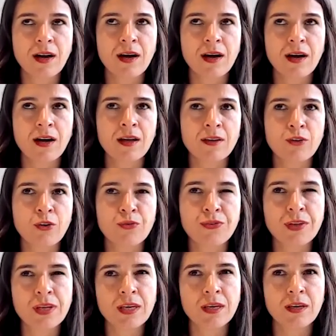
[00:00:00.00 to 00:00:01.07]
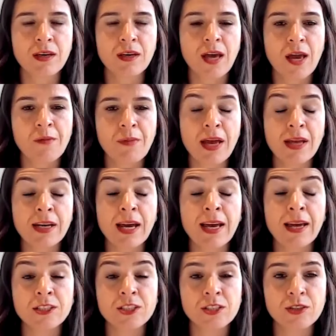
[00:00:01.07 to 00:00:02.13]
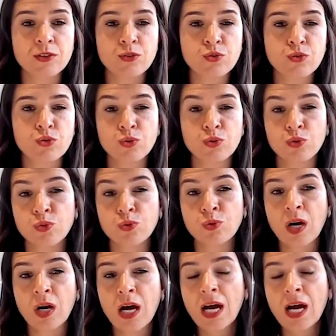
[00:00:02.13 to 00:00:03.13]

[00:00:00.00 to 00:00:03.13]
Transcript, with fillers: kind of thinking gave me an edge to